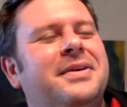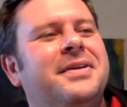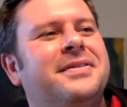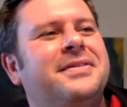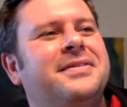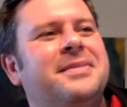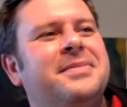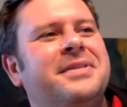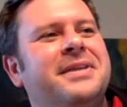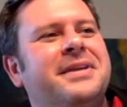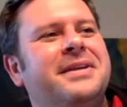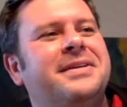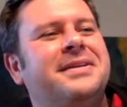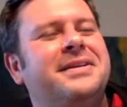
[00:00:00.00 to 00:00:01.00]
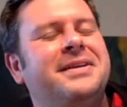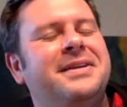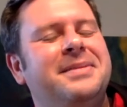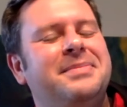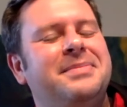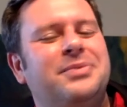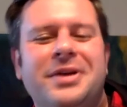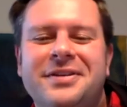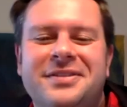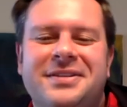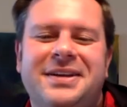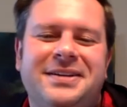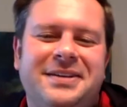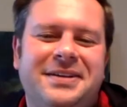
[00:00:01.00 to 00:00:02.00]
something that can keep
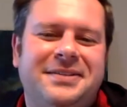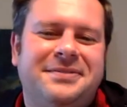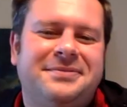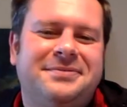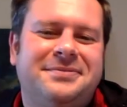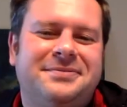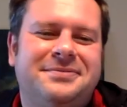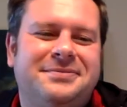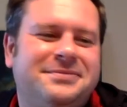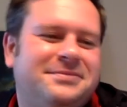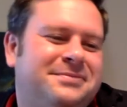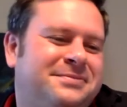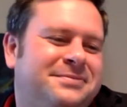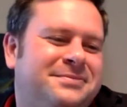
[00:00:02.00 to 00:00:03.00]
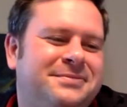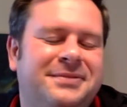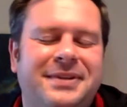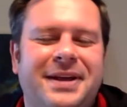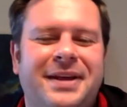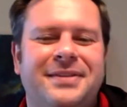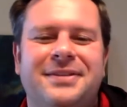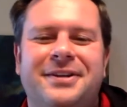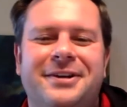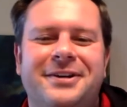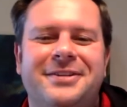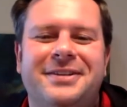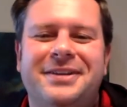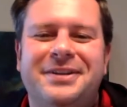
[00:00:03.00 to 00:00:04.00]
resonating as long
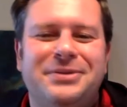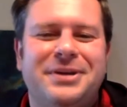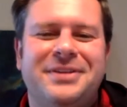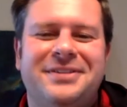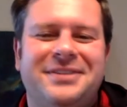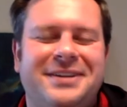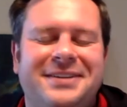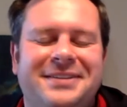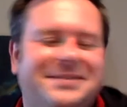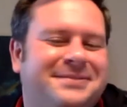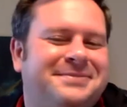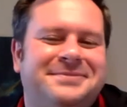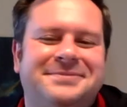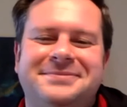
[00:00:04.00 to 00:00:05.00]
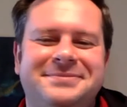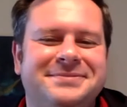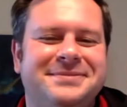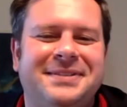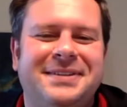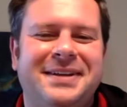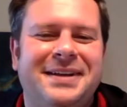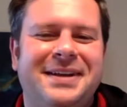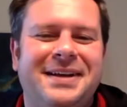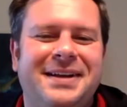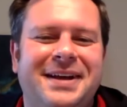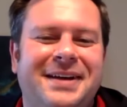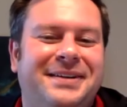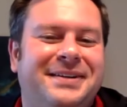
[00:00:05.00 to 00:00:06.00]
as it can resonate.
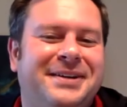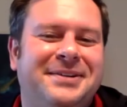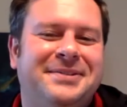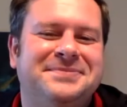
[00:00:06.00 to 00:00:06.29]
I don't know.